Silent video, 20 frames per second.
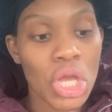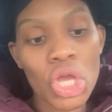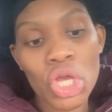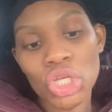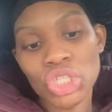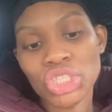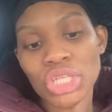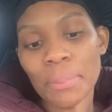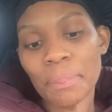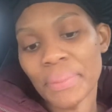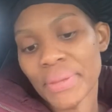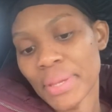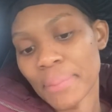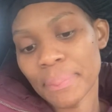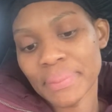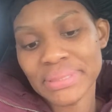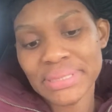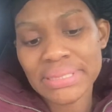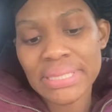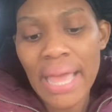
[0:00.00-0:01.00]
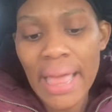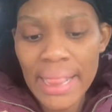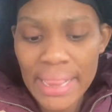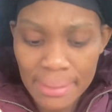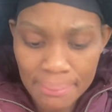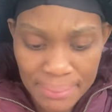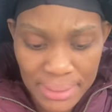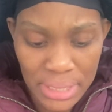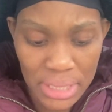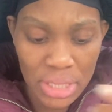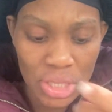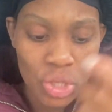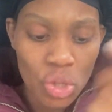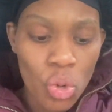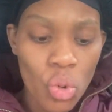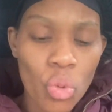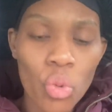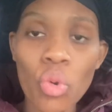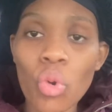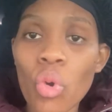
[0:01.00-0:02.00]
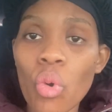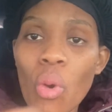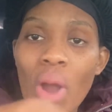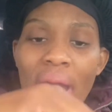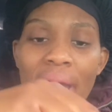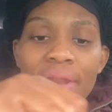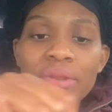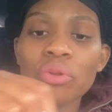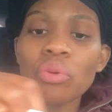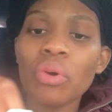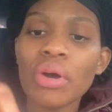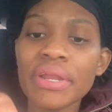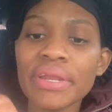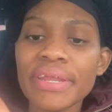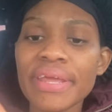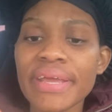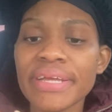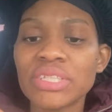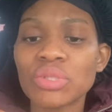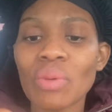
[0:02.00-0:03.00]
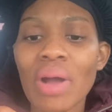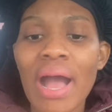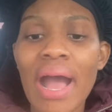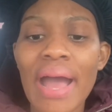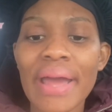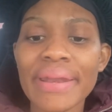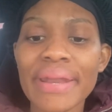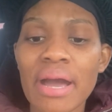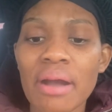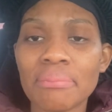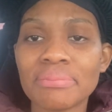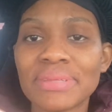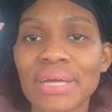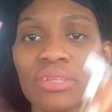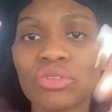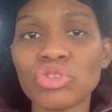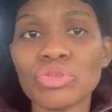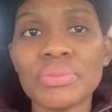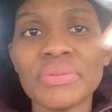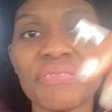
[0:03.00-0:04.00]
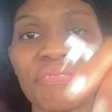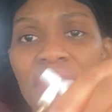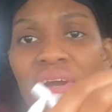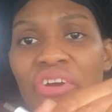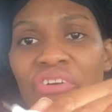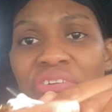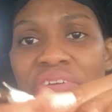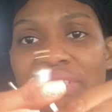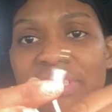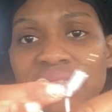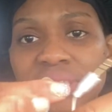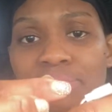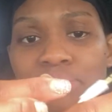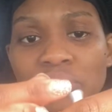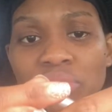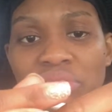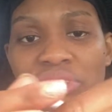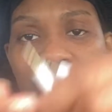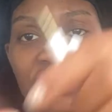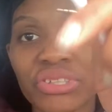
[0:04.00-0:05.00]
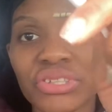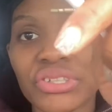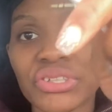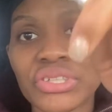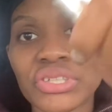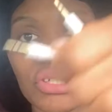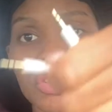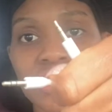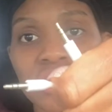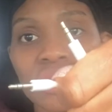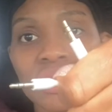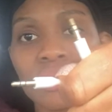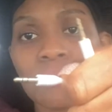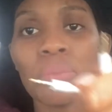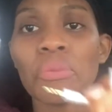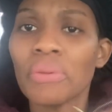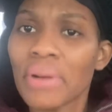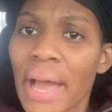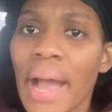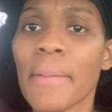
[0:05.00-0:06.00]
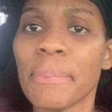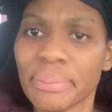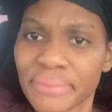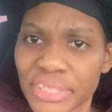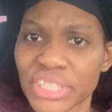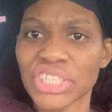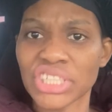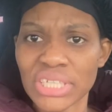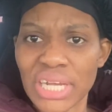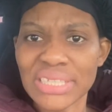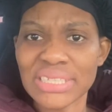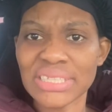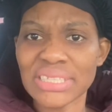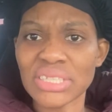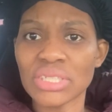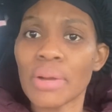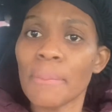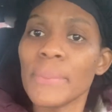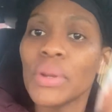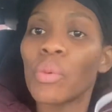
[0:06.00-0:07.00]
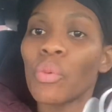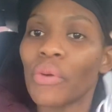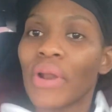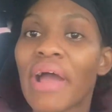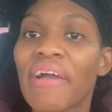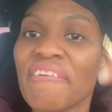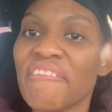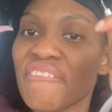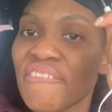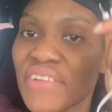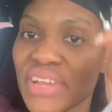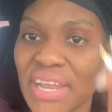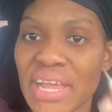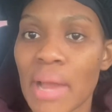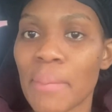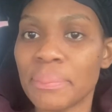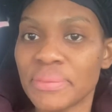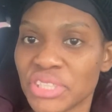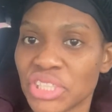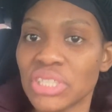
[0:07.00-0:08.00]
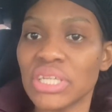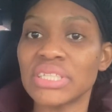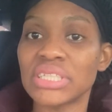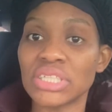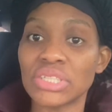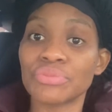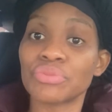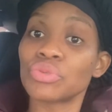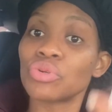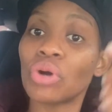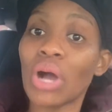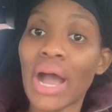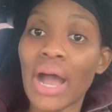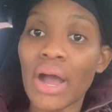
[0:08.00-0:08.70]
So people tell me, who I donate one adapter to me for Christmas? Would I appreciate it? You know, me would I really appreciate it if you